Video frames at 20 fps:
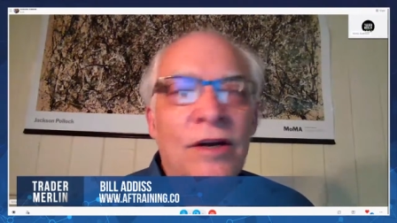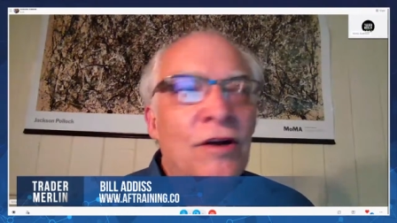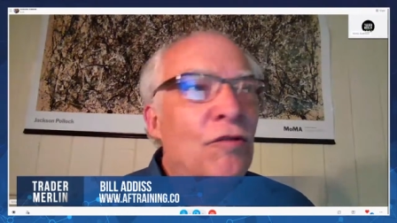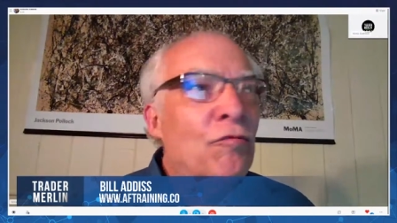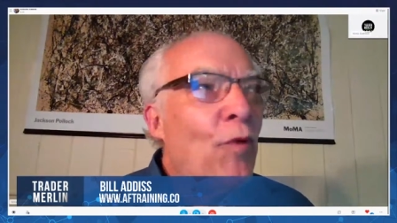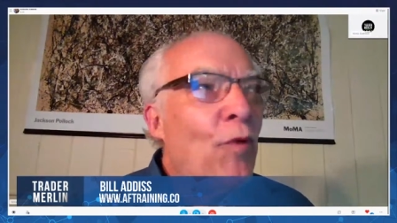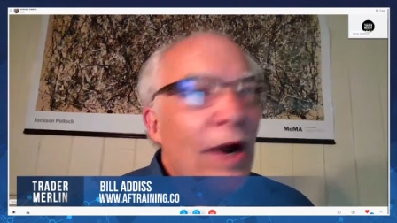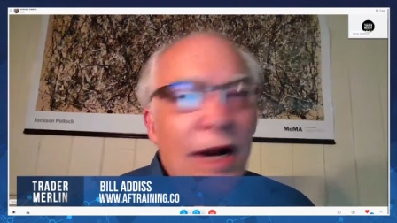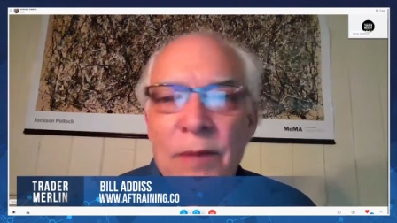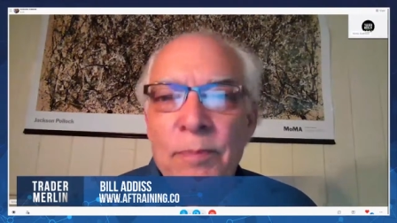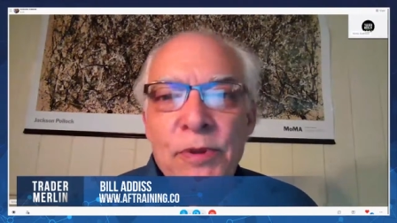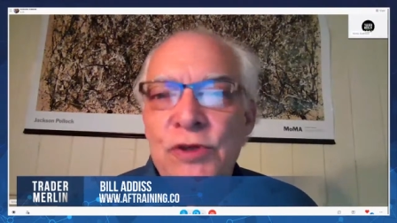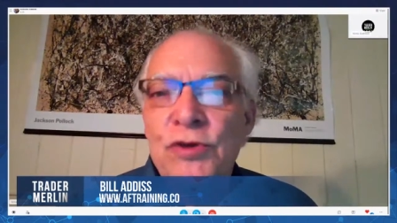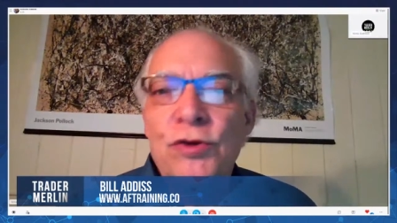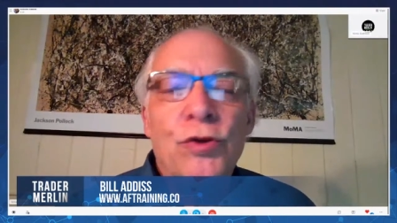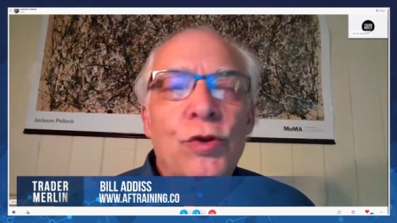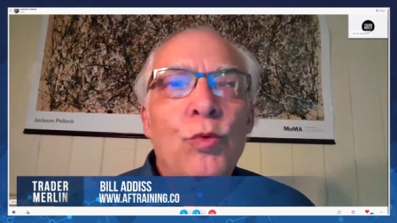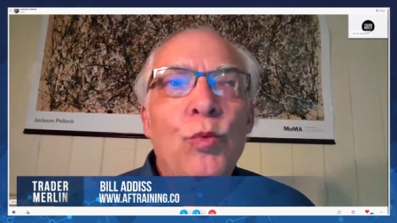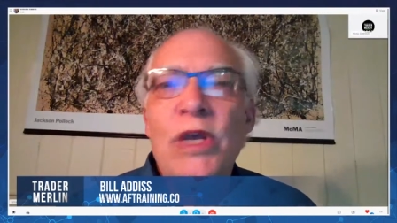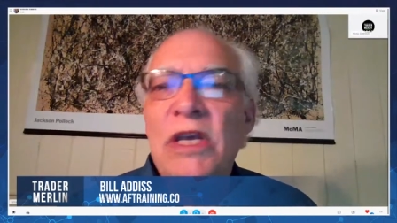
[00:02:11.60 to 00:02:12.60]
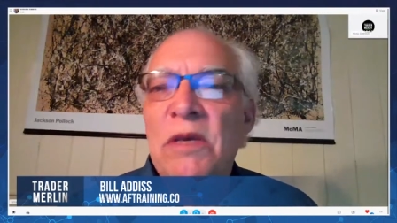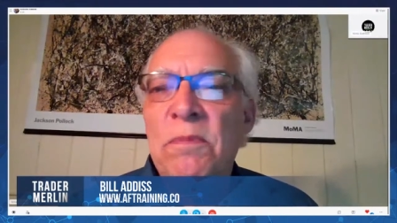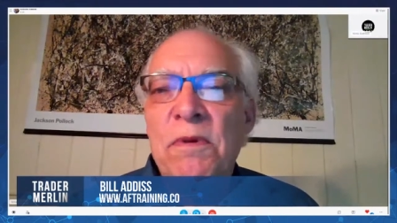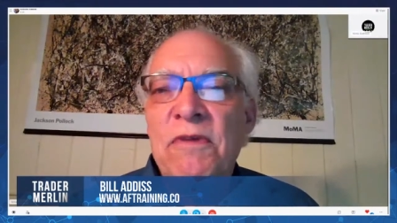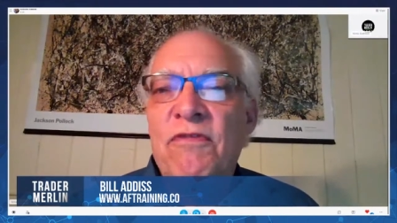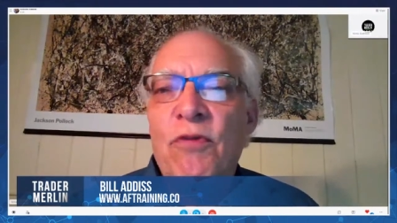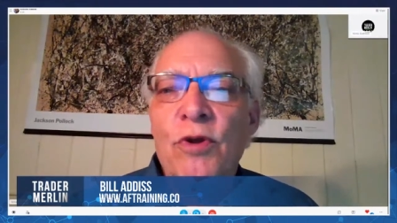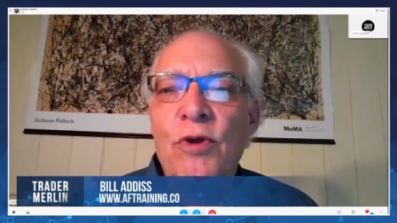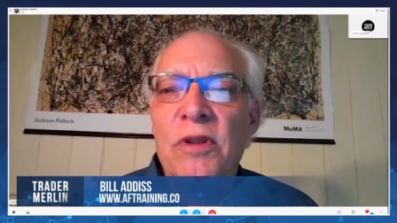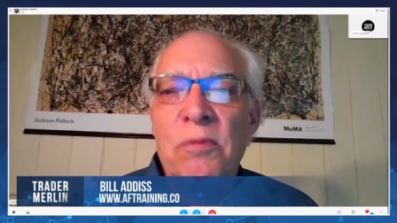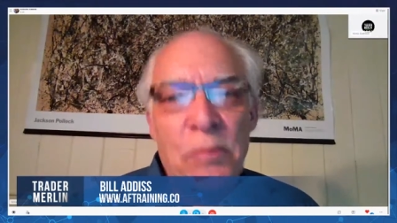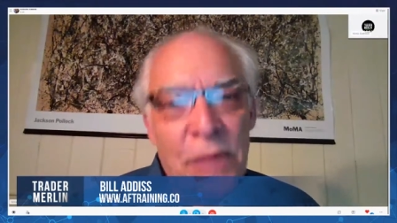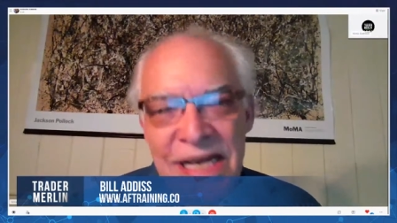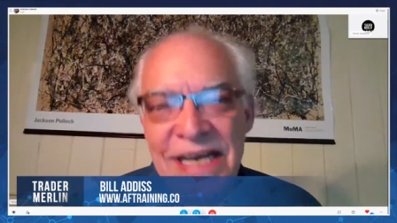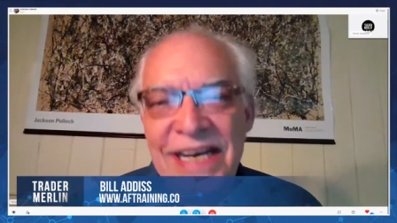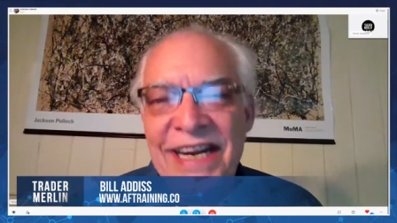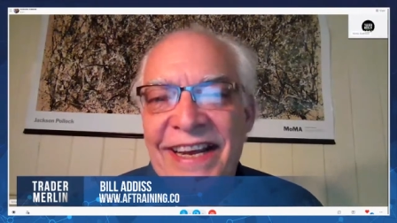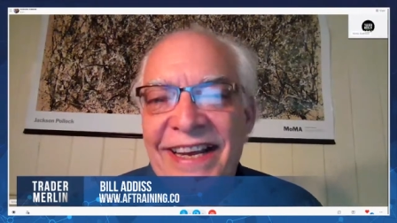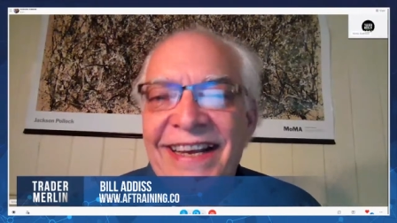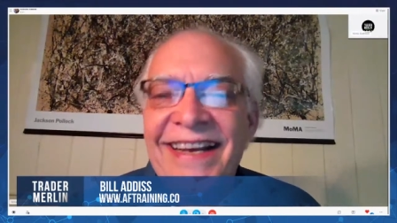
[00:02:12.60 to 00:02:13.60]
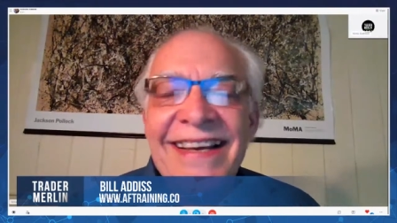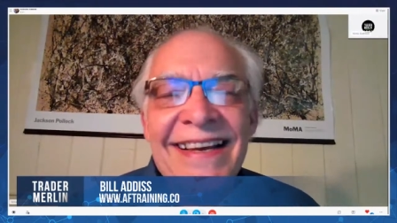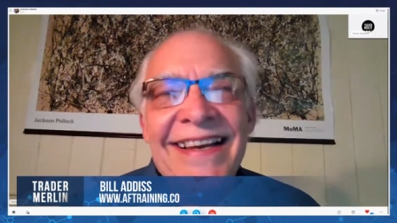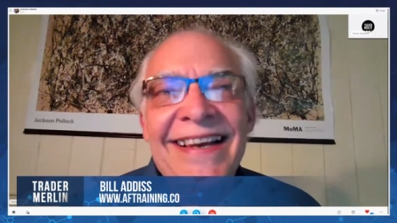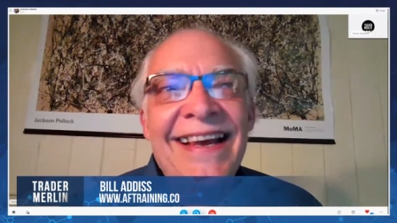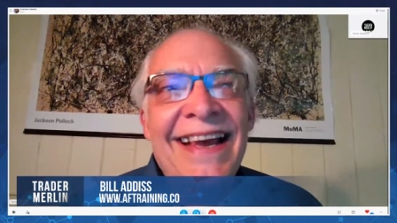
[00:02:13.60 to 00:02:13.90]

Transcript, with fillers: right up until the week before the meeting.